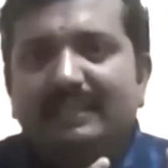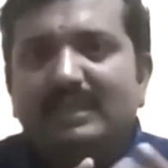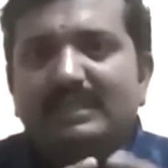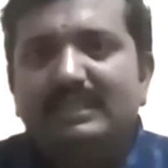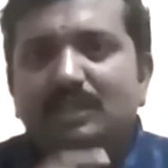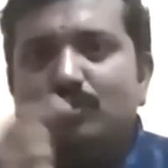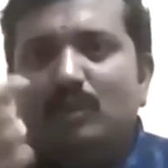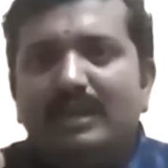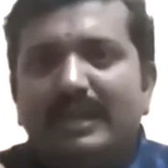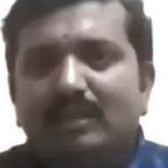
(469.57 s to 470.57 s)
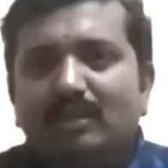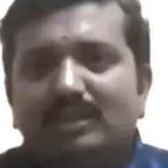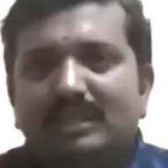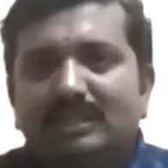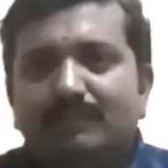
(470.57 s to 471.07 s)
You can change one
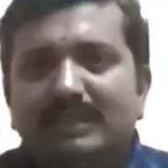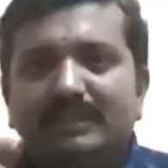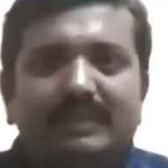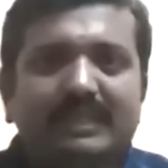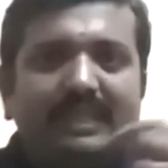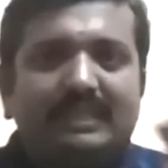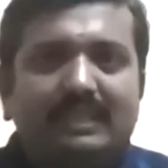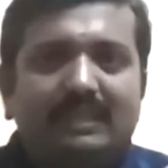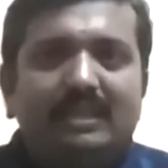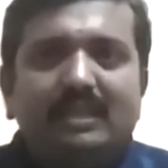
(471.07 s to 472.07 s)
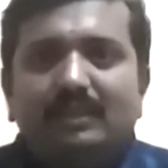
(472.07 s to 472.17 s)
nitrogenous base with the other,